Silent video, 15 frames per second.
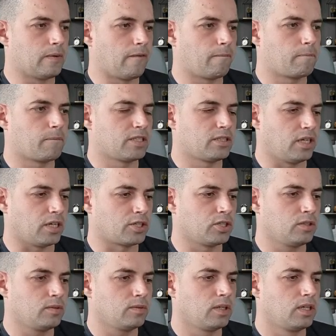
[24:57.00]

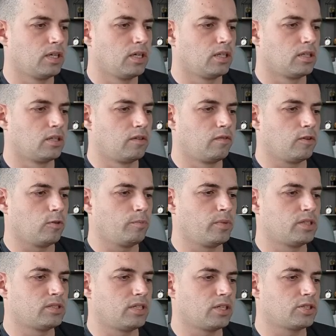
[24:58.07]
section.
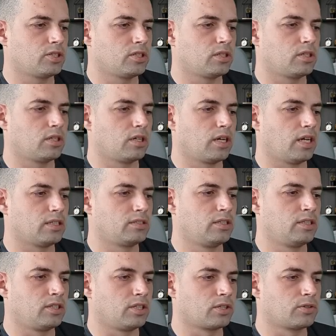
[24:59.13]
Development section has the
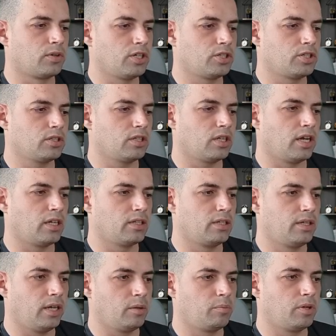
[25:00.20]
integration and
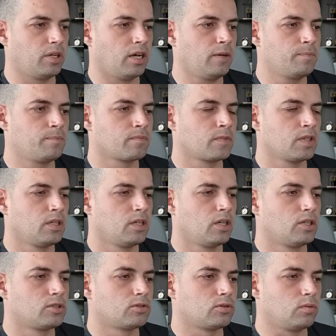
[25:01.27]
the API.
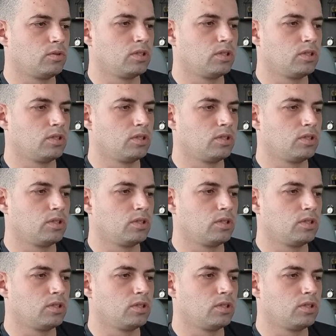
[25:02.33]
So in the